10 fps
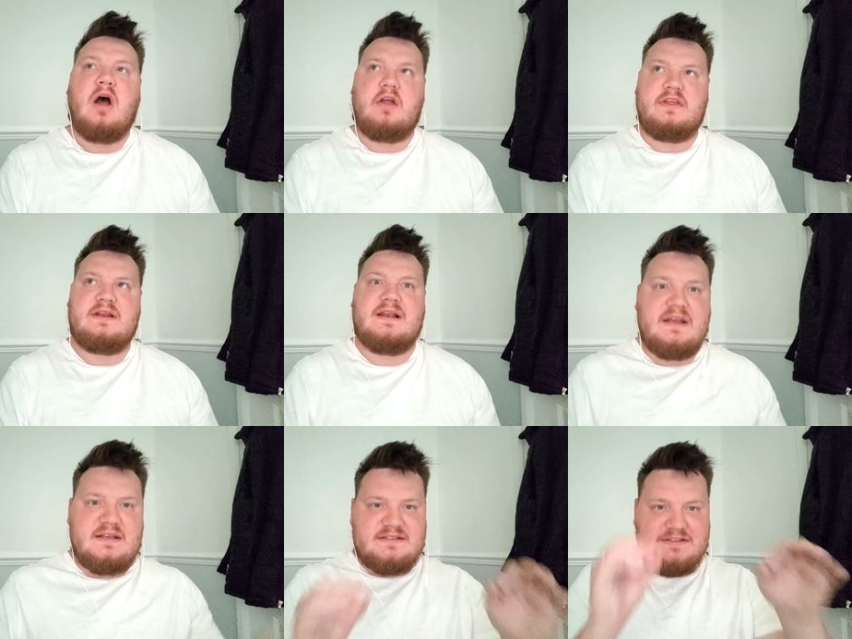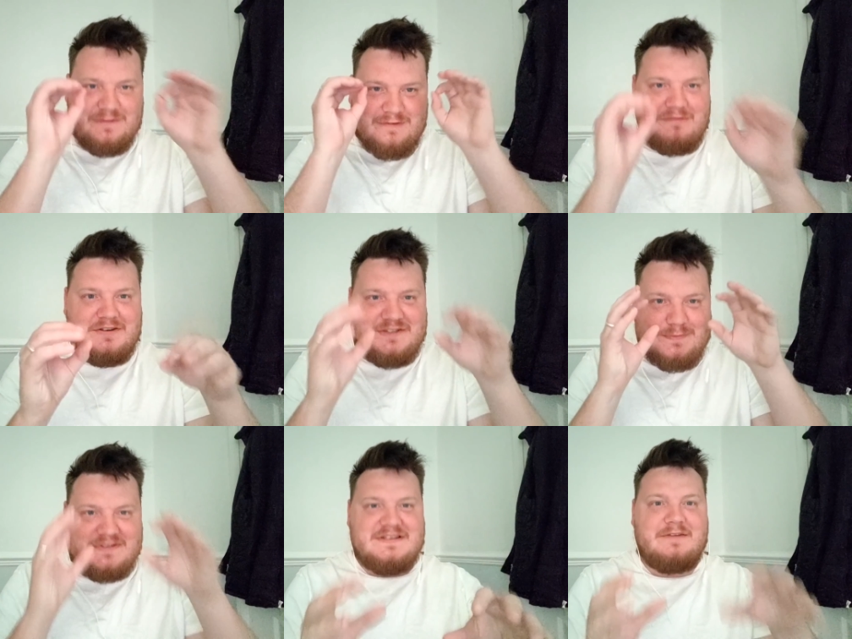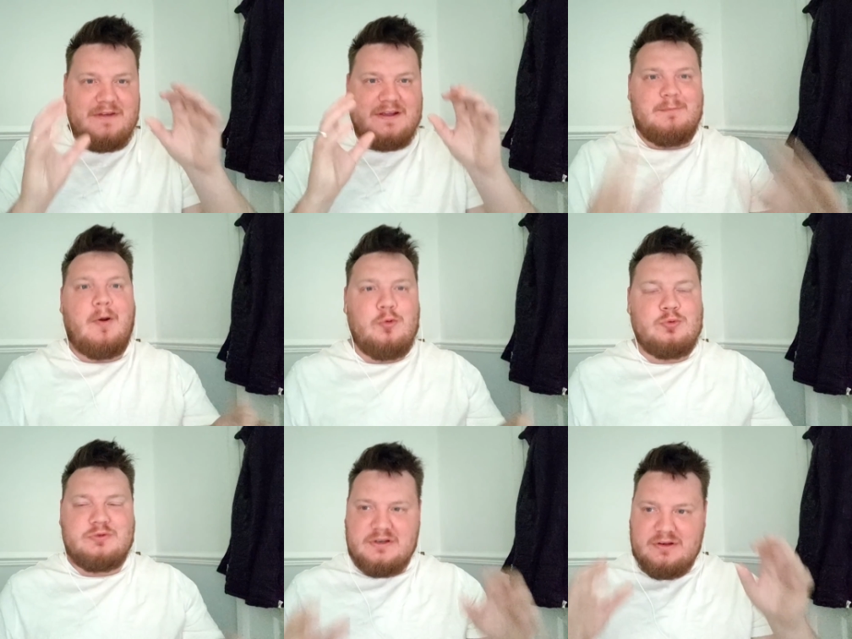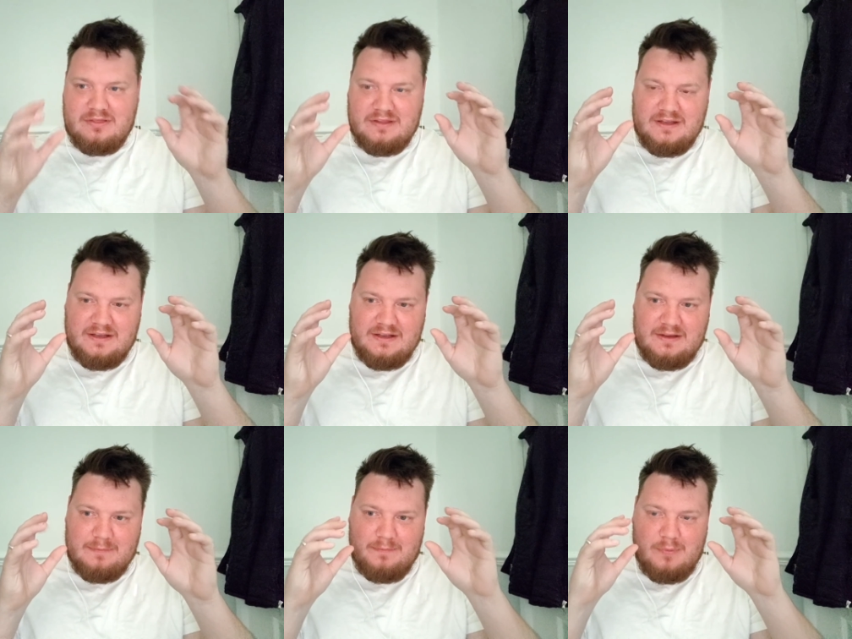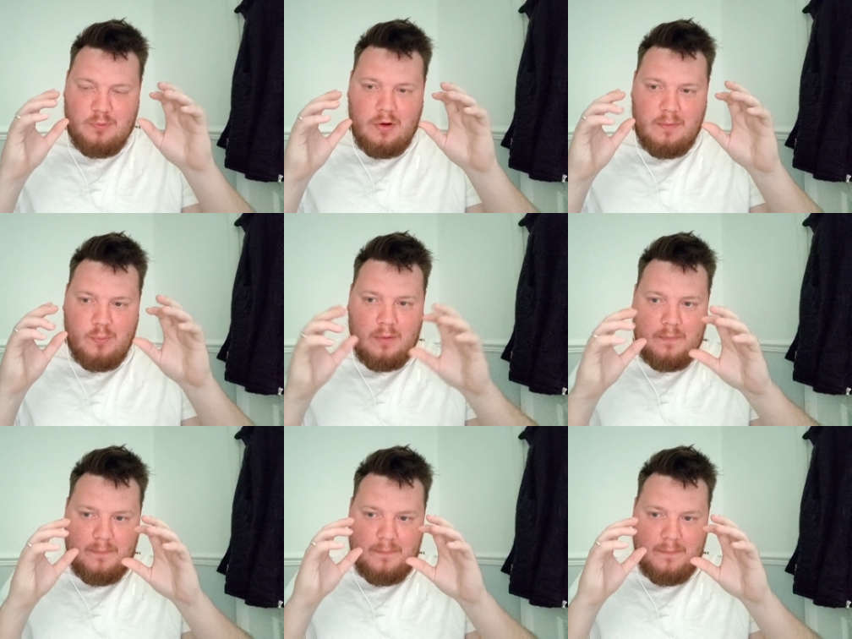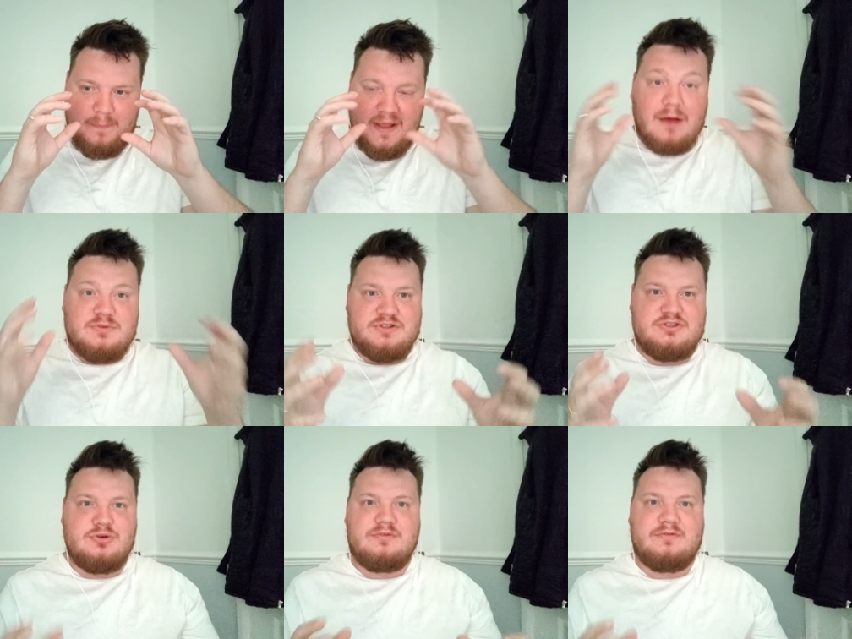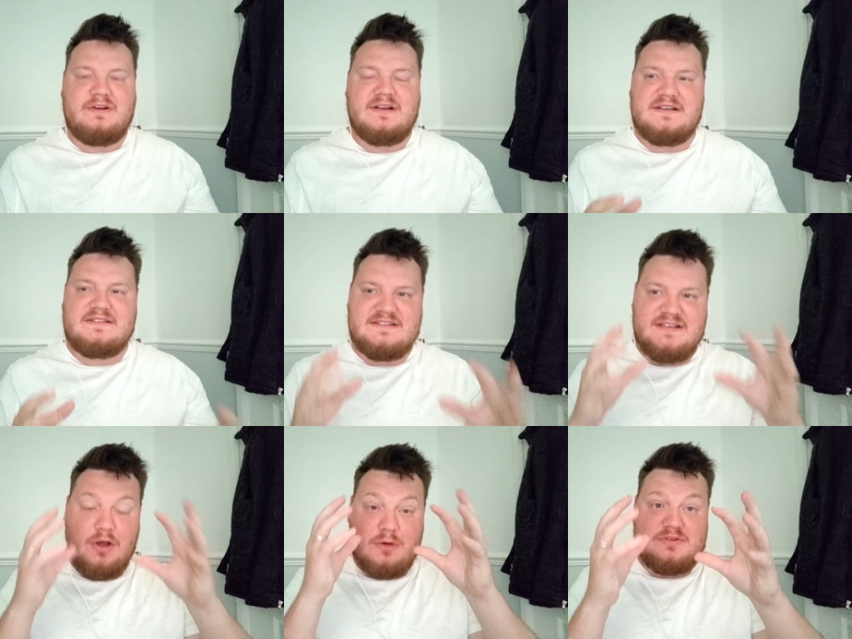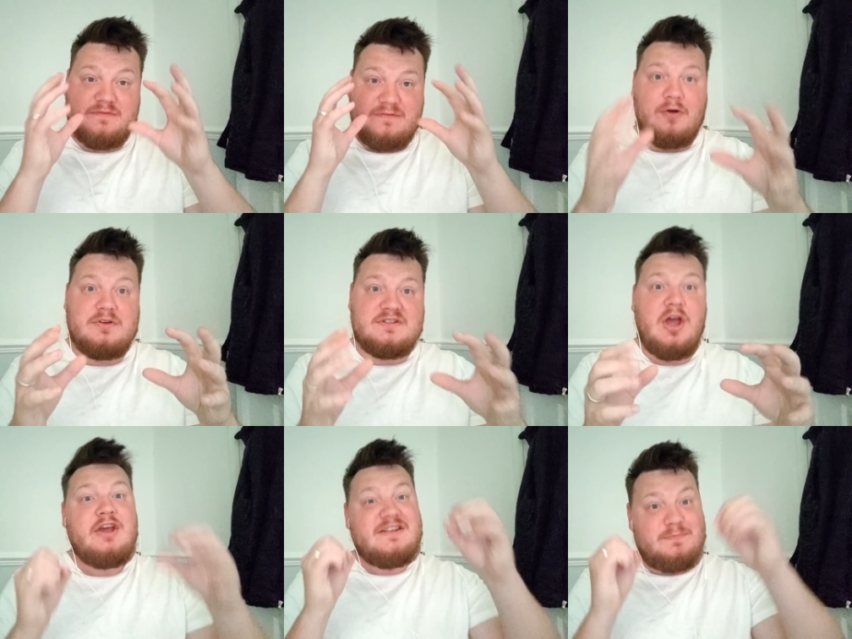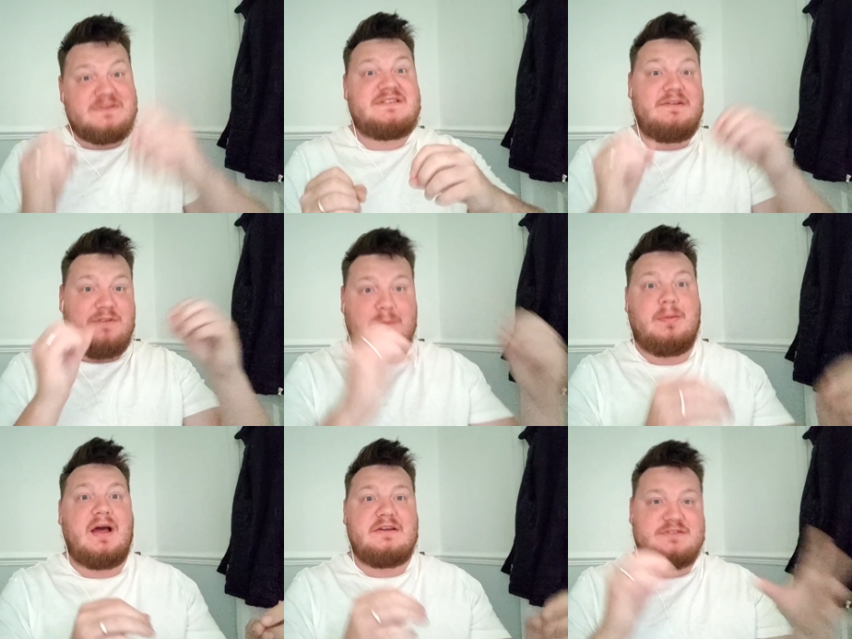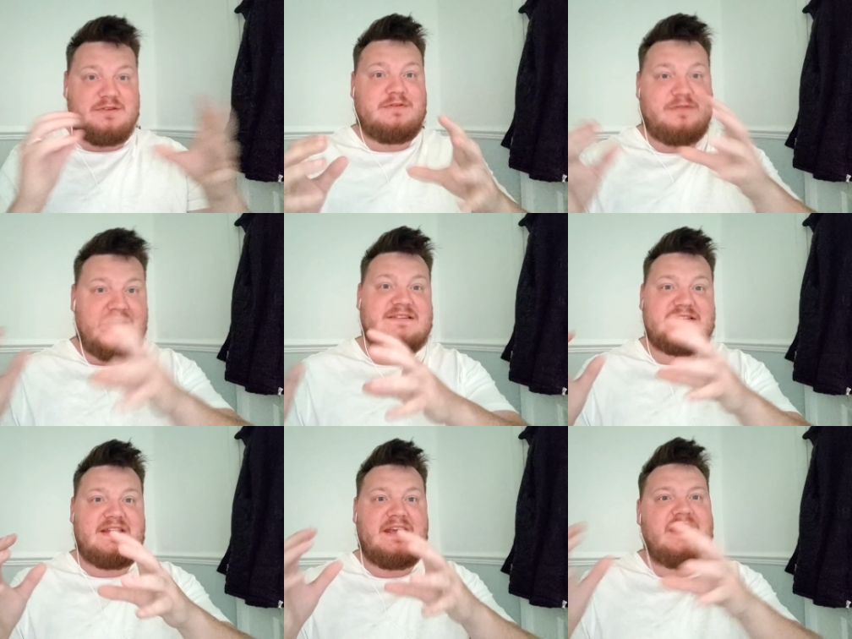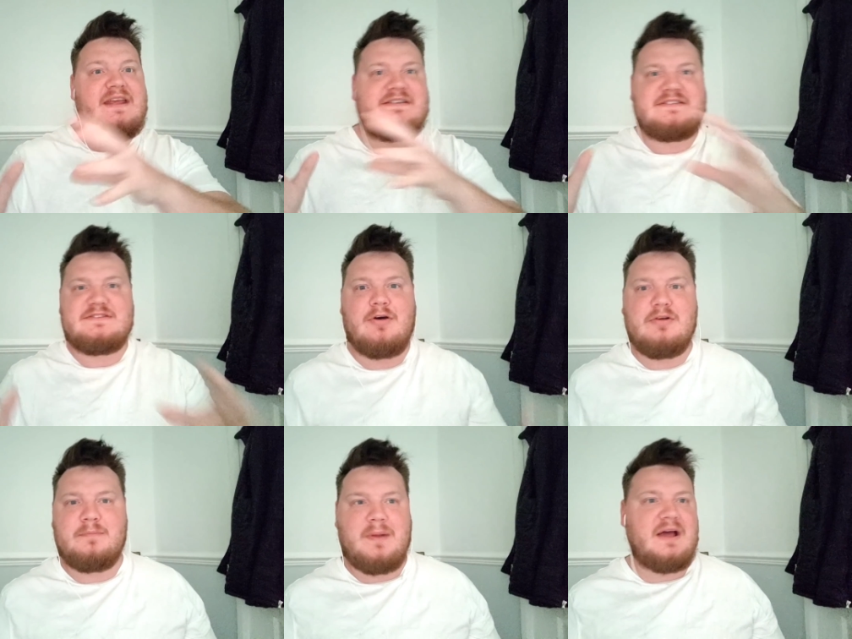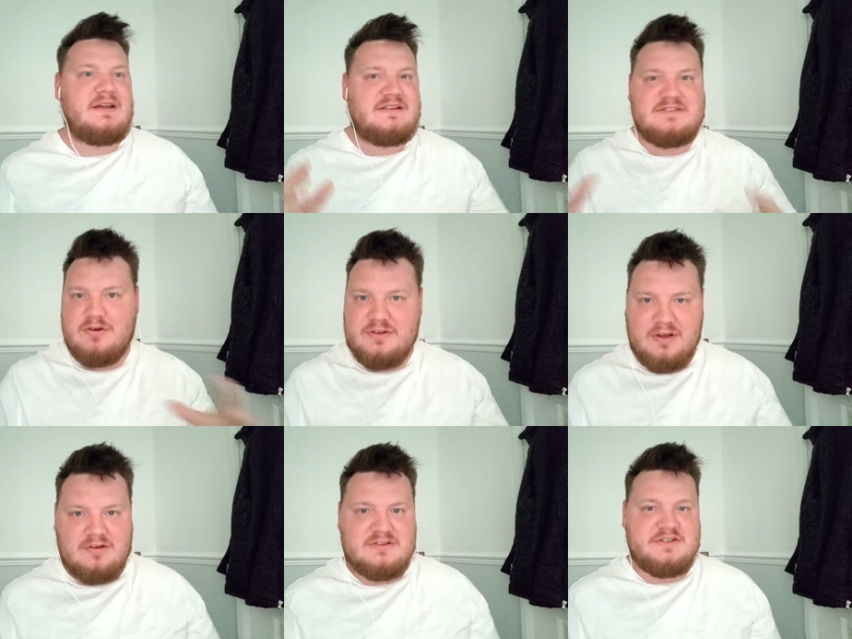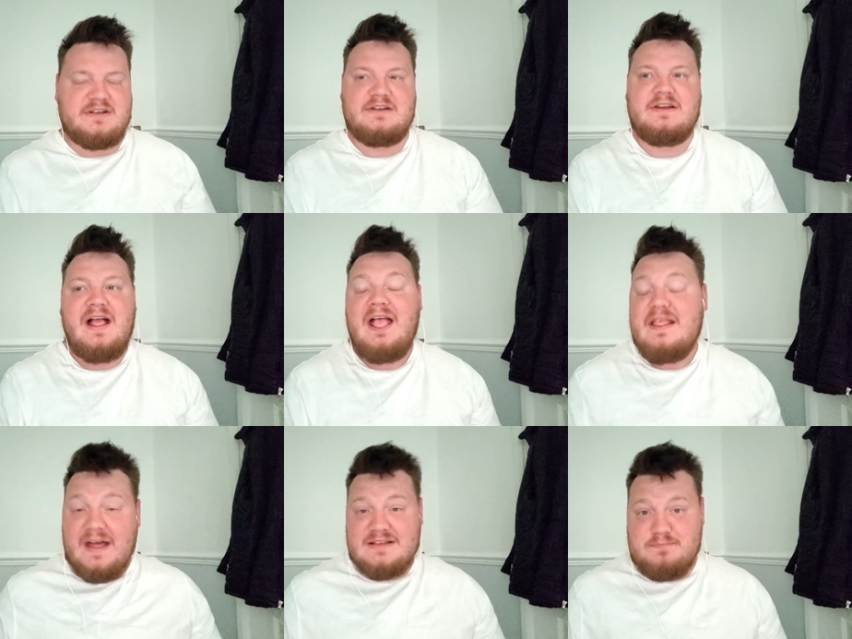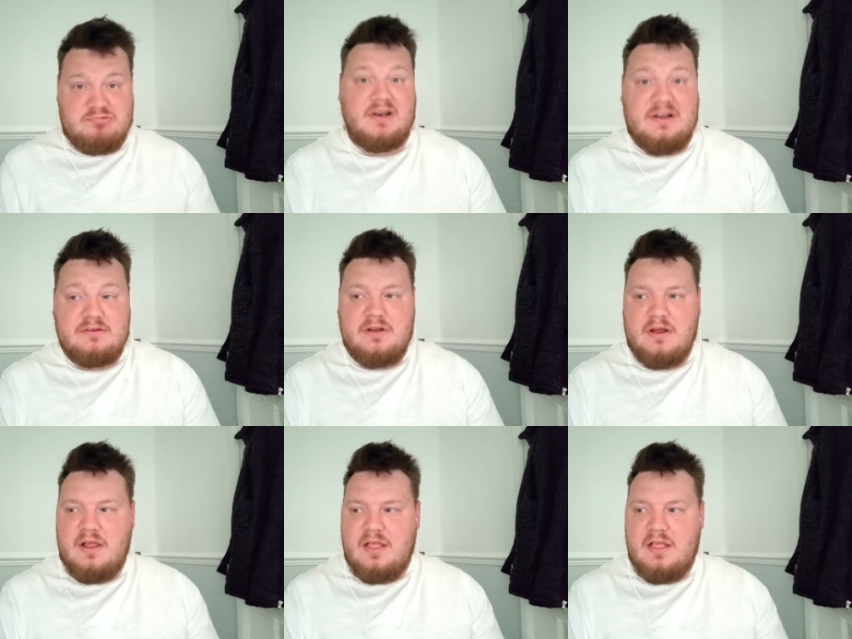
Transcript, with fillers: I think Leeds is a very specific mould, and I think what what Bielsa's done for Leeds is he goes and finds specific players that fit in his style of play and his ideology, and that's brilliant.